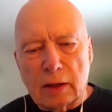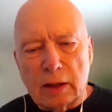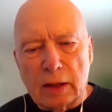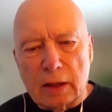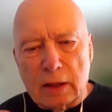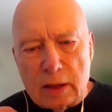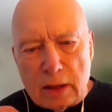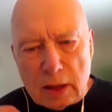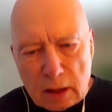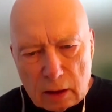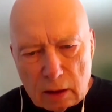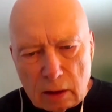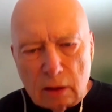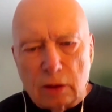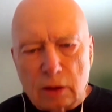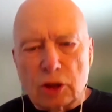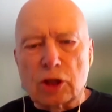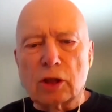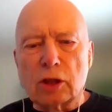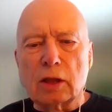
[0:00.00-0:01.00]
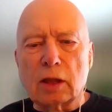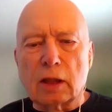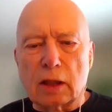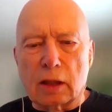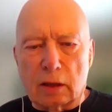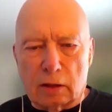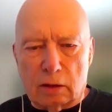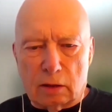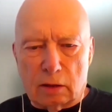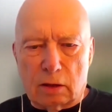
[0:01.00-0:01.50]
indulge in
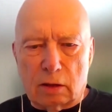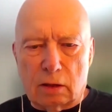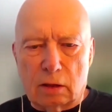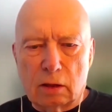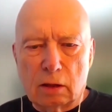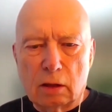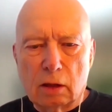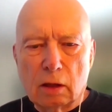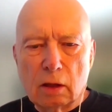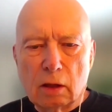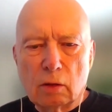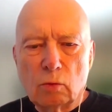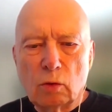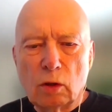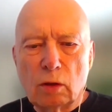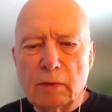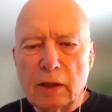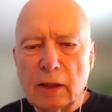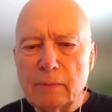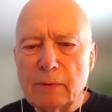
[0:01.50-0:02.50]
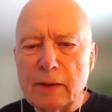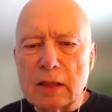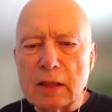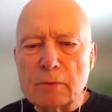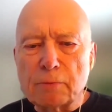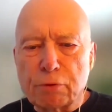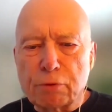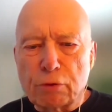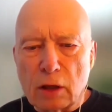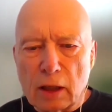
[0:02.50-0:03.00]
guilt, we may be
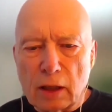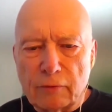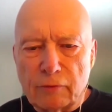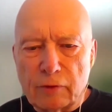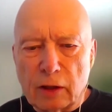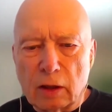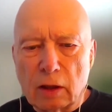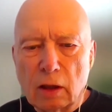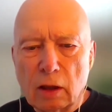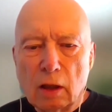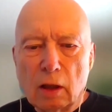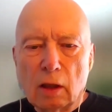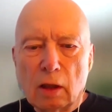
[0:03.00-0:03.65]
depriving